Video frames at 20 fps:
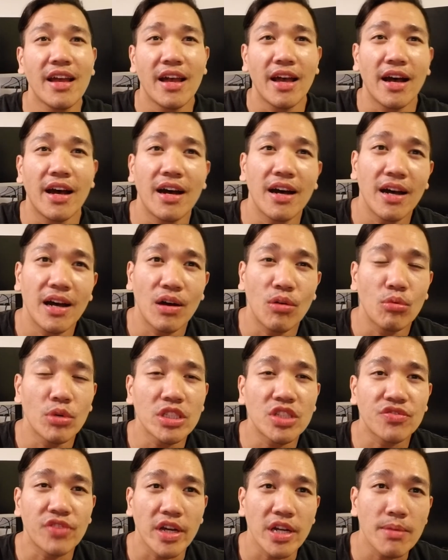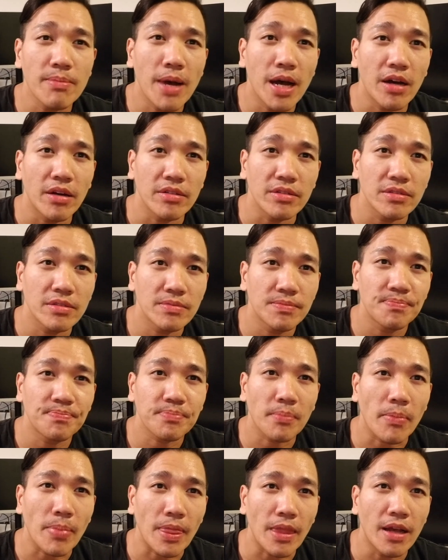uh, what's fun about
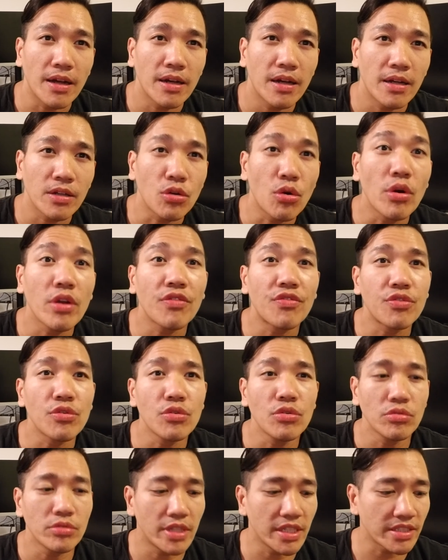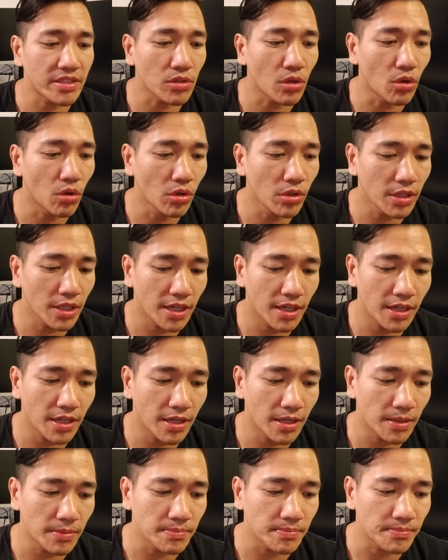uh, going through this whole
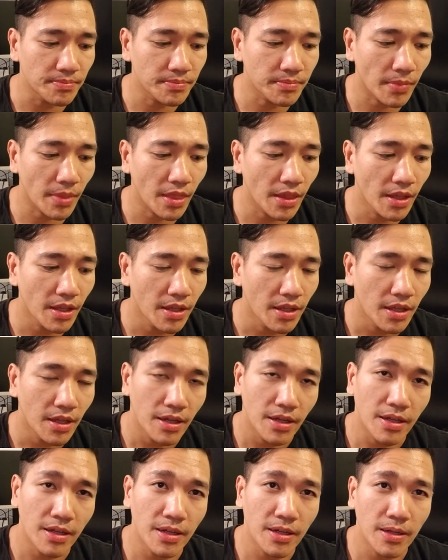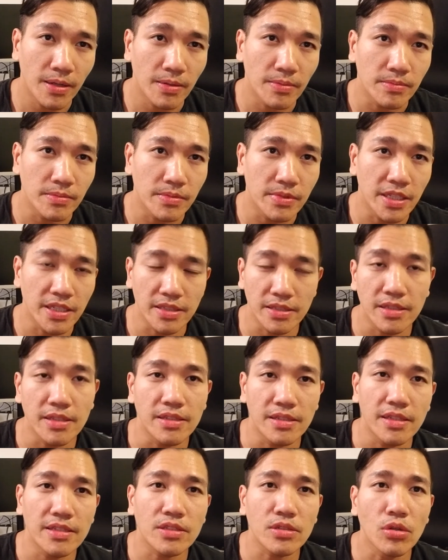um, uh, th
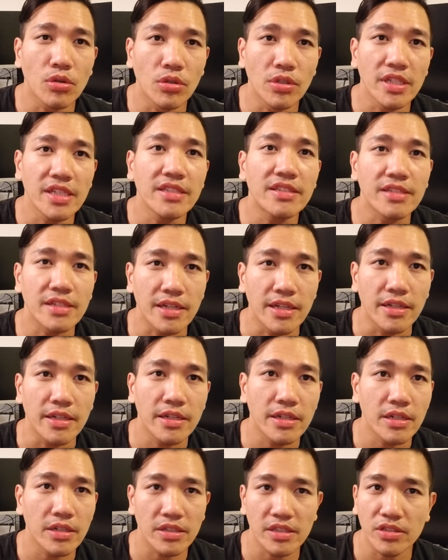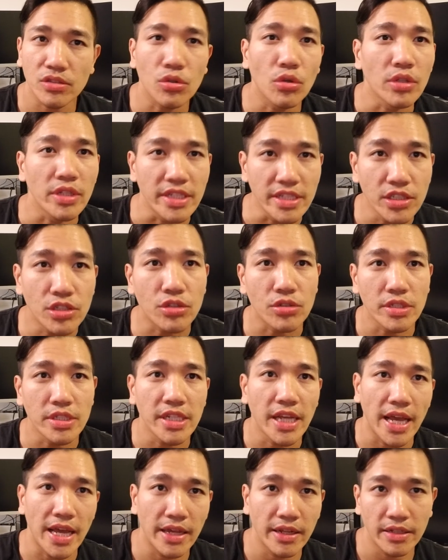this whole incident here, this whole
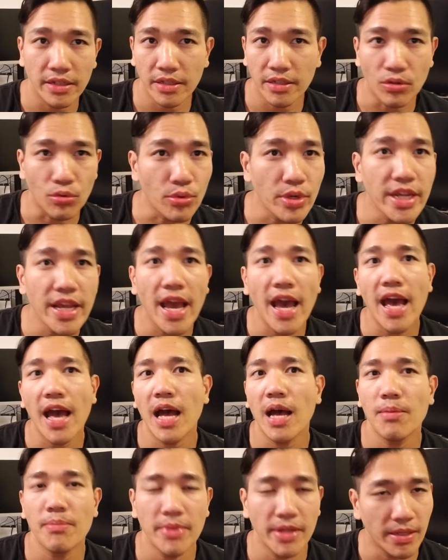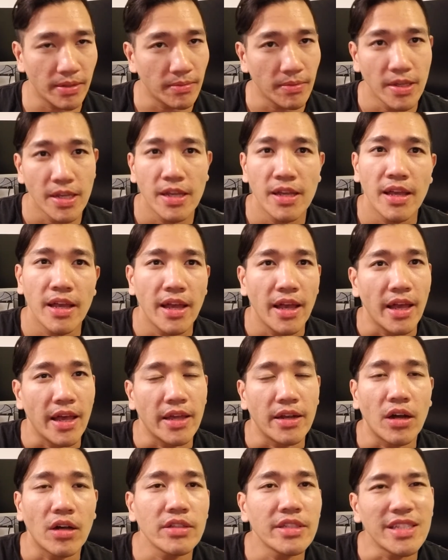injury and the rehab and
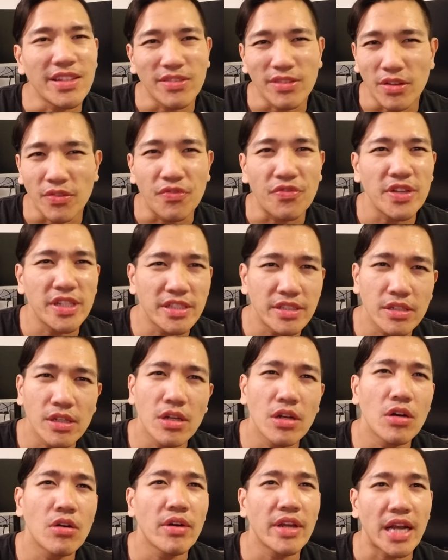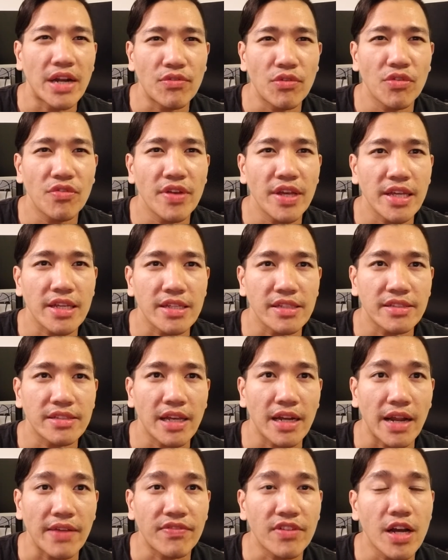and all the, the physio and everything, is
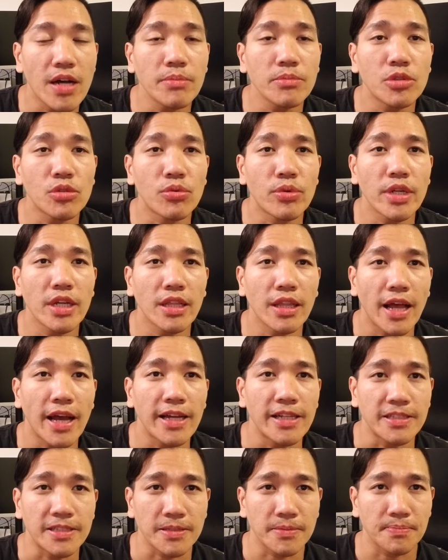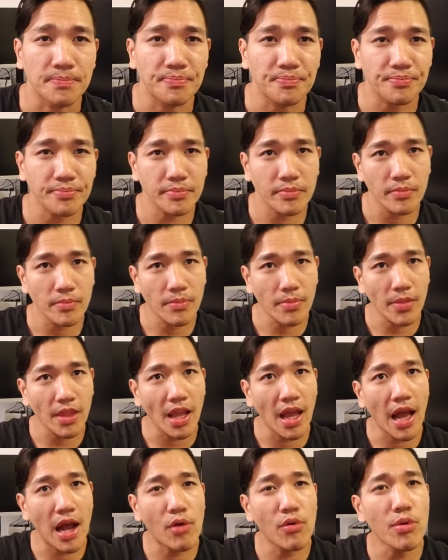that I've come to realize
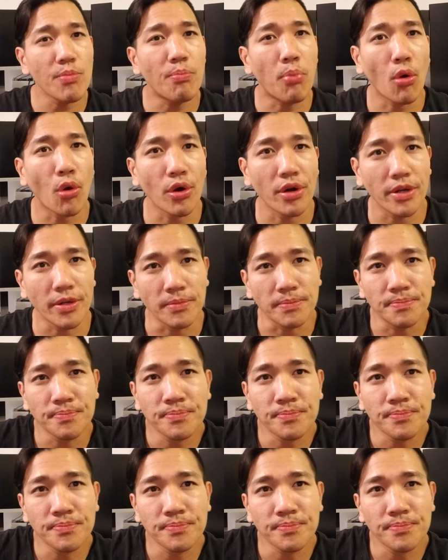how important